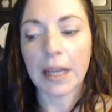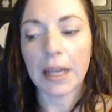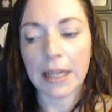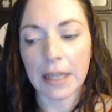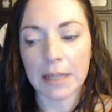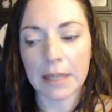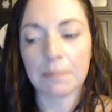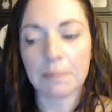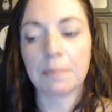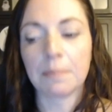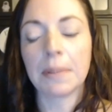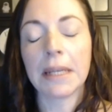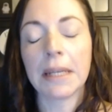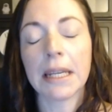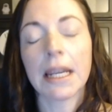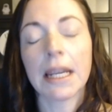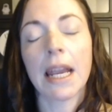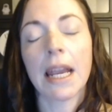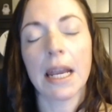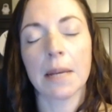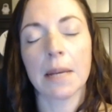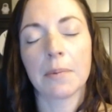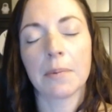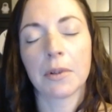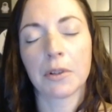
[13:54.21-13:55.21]
and being
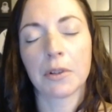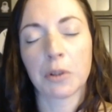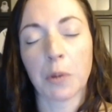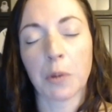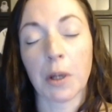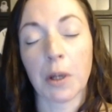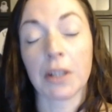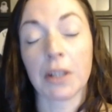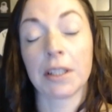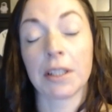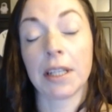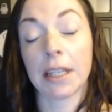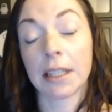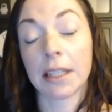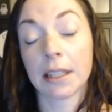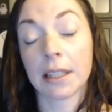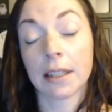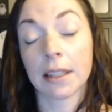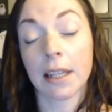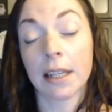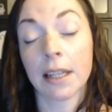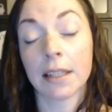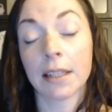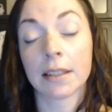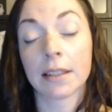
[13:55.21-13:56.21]
able to
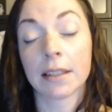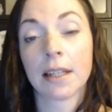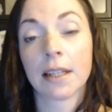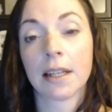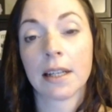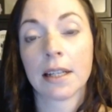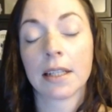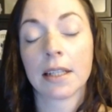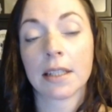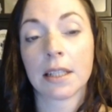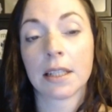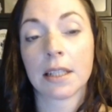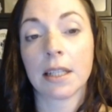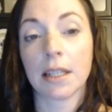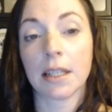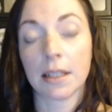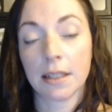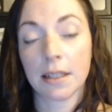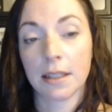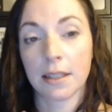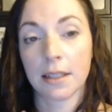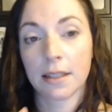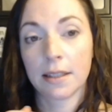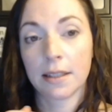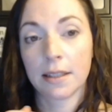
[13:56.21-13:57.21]
articulate,
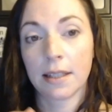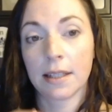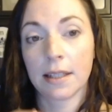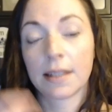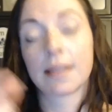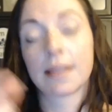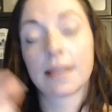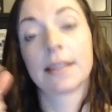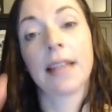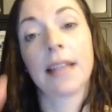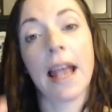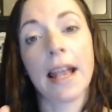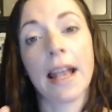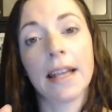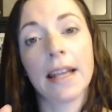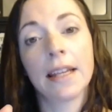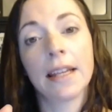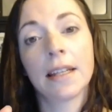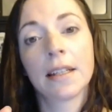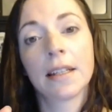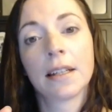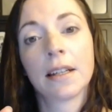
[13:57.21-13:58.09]
to say